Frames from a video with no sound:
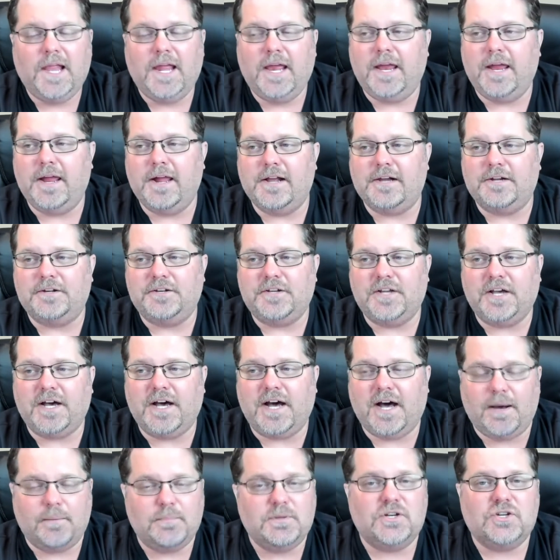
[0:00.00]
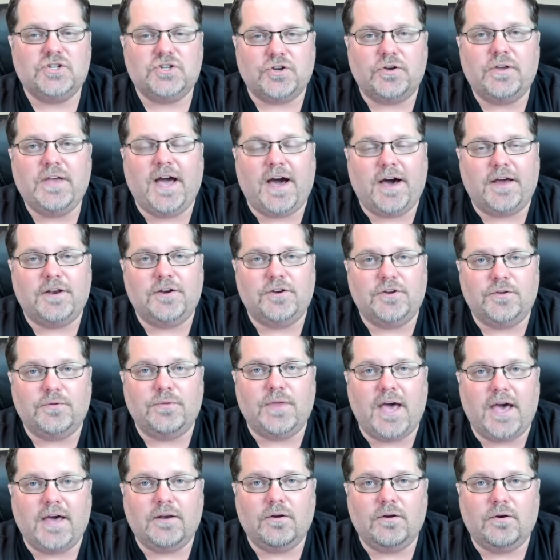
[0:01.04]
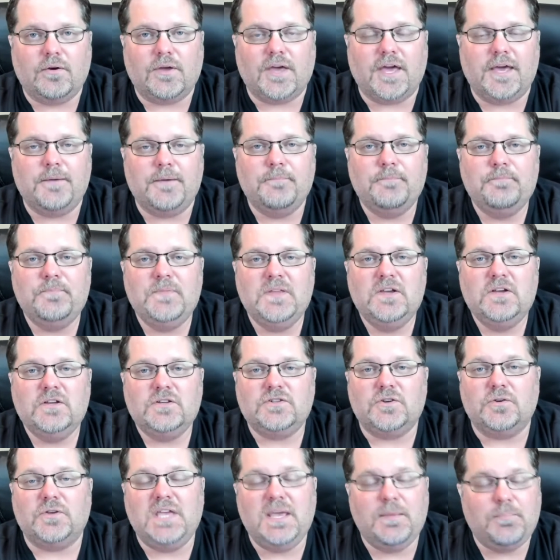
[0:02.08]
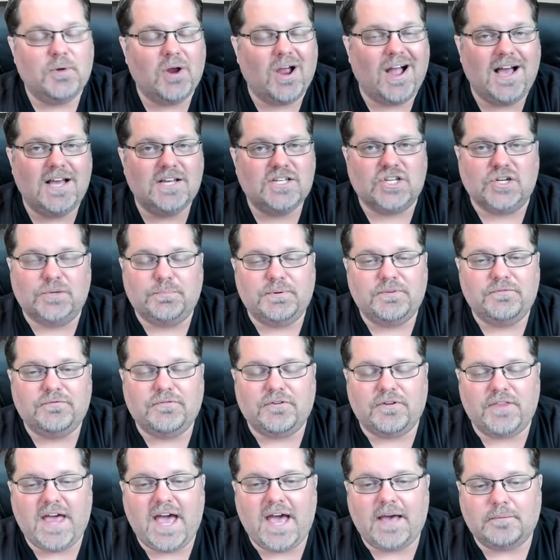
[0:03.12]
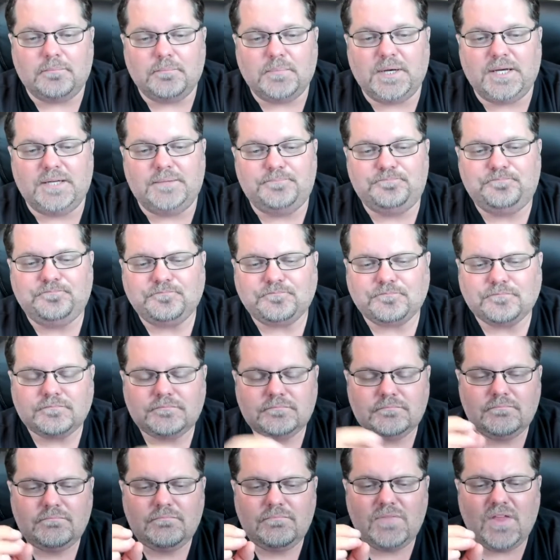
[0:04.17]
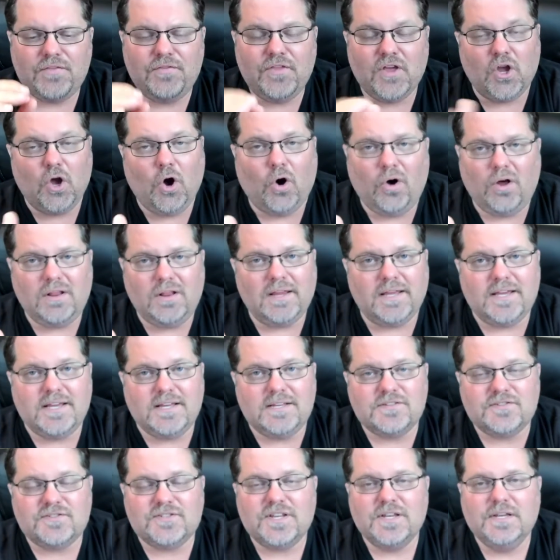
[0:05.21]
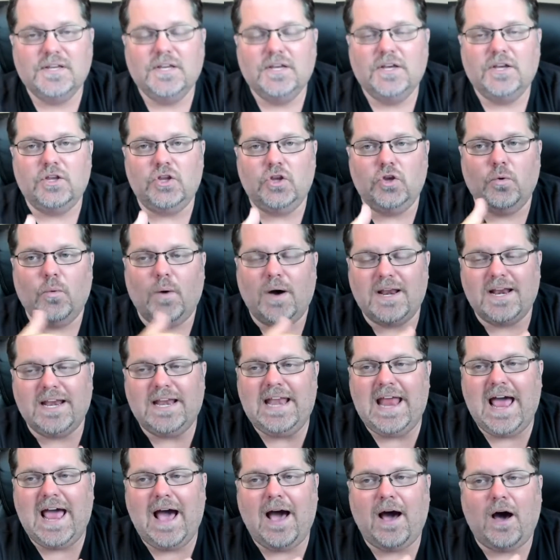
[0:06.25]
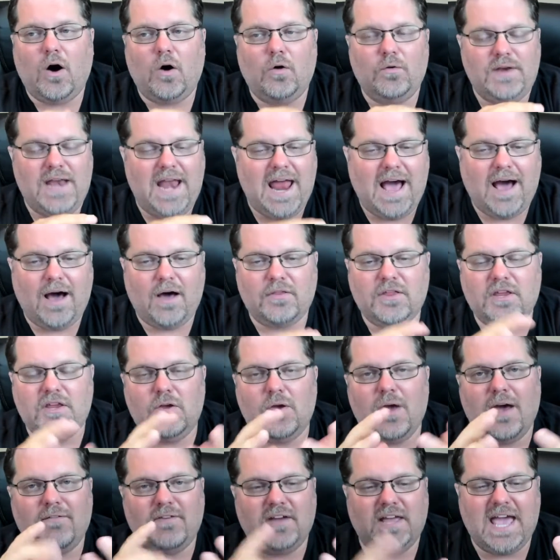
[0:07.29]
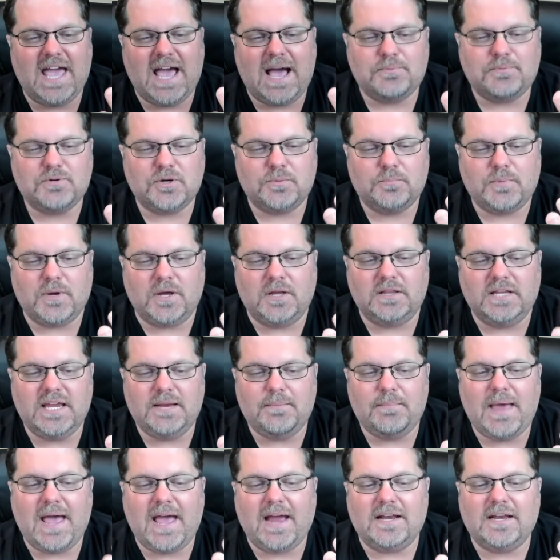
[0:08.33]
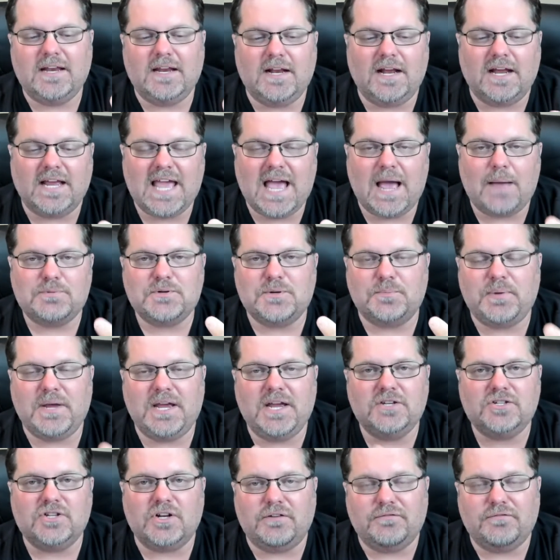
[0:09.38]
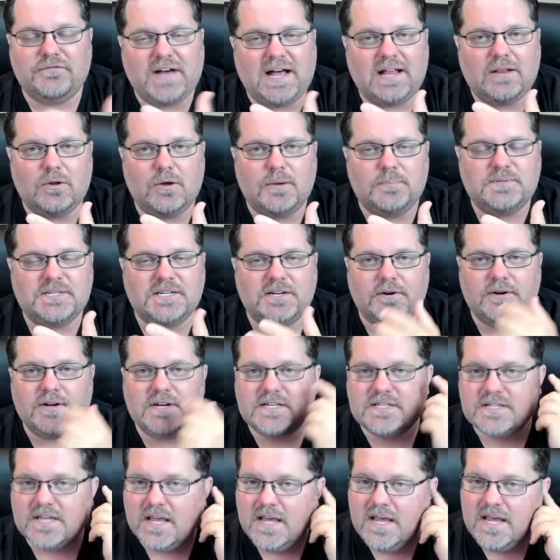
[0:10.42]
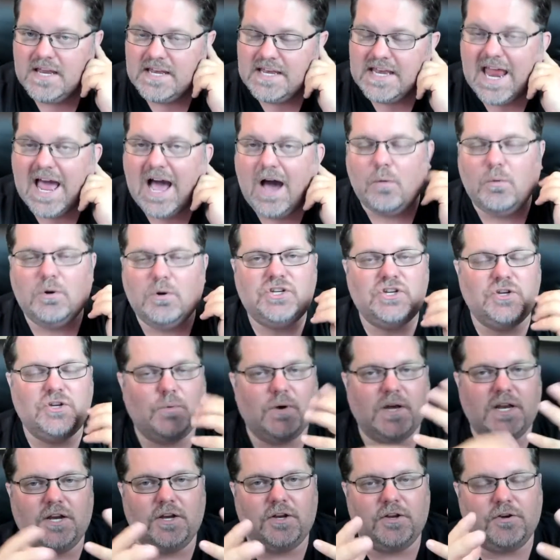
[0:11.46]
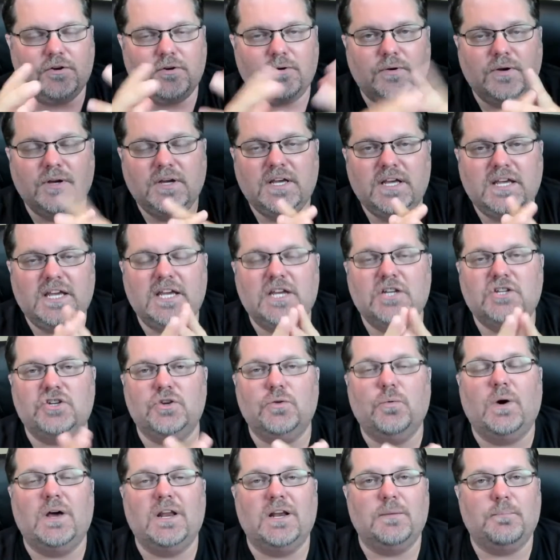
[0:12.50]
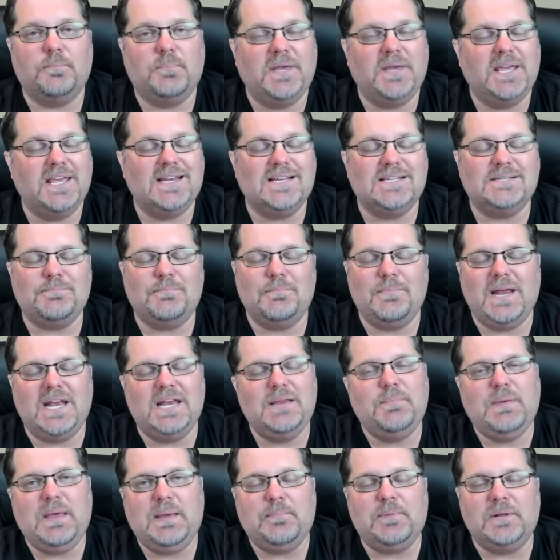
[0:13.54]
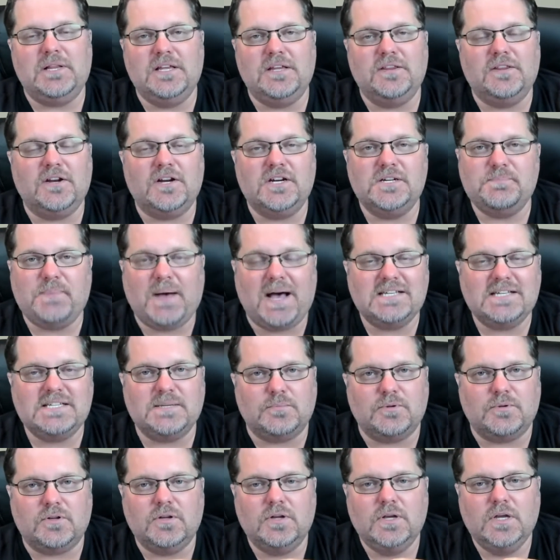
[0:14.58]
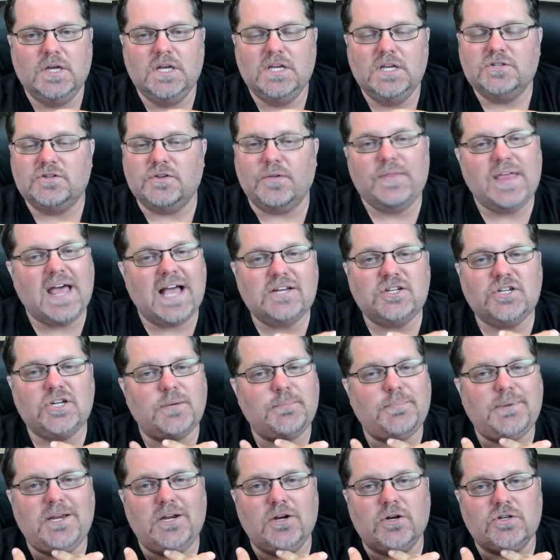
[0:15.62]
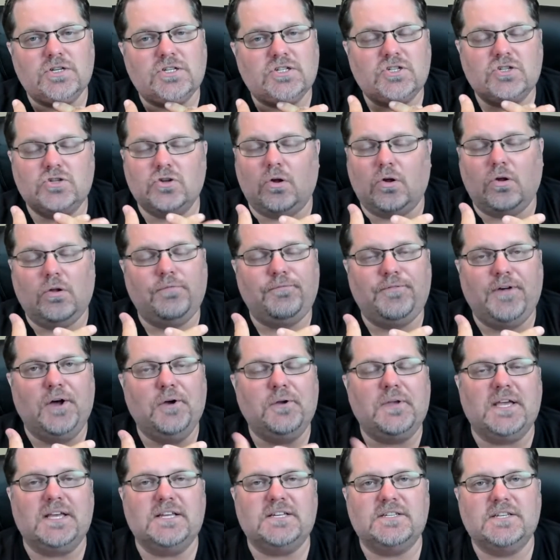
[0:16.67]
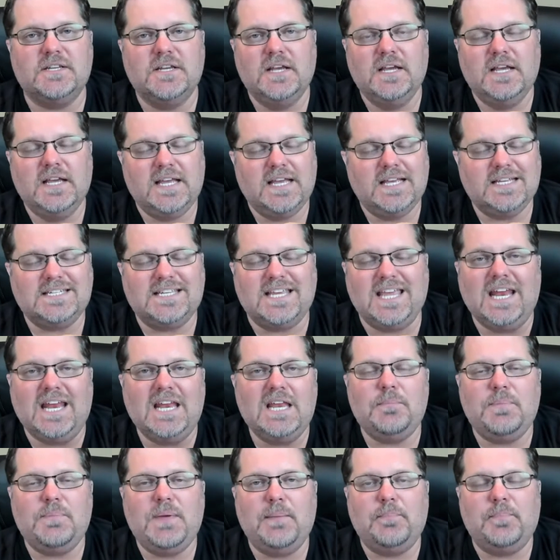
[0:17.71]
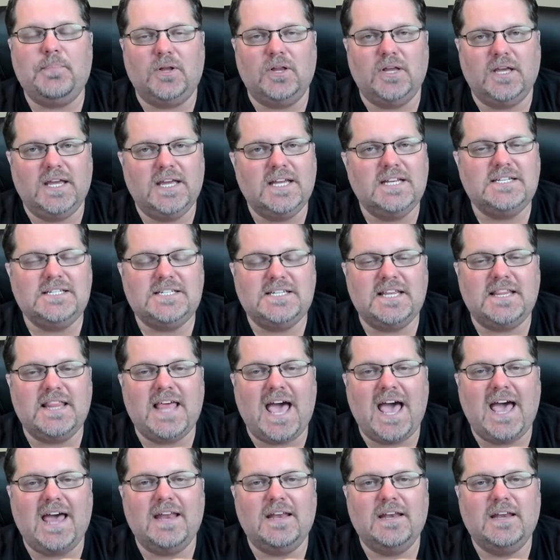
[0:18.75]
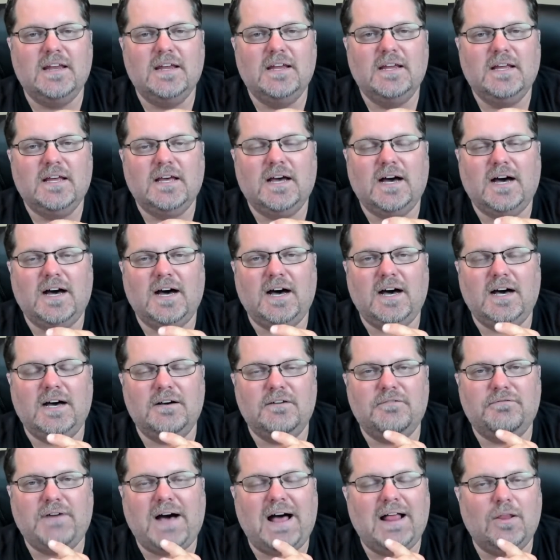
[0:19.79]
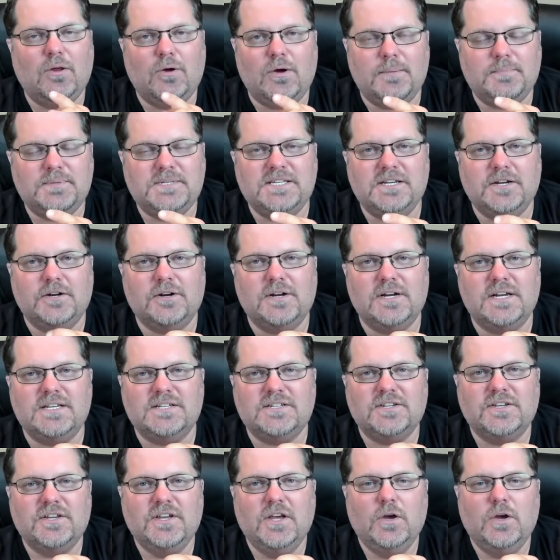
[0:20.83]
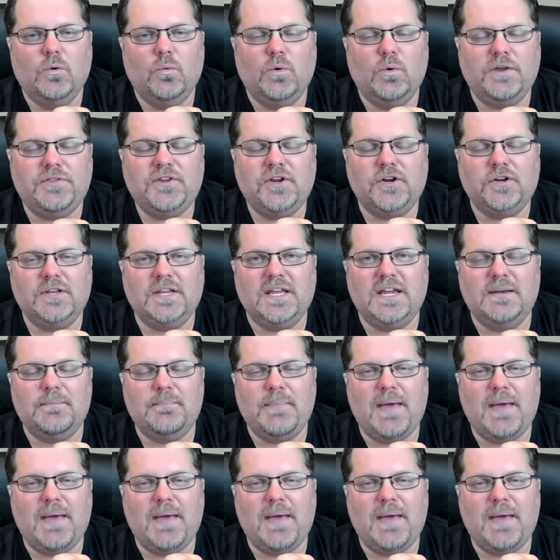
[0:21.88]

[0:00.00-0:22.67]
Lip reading: And I'm going to show you how to do that, okay? So keep your eyes open for that. But the goal is you want to now that you have a lead magnet, a capture page, and a follow-up series, now what you want to do is you want to get as many people in there as possible. So that should be your sole focus, is getting people into that follow-up series with your lead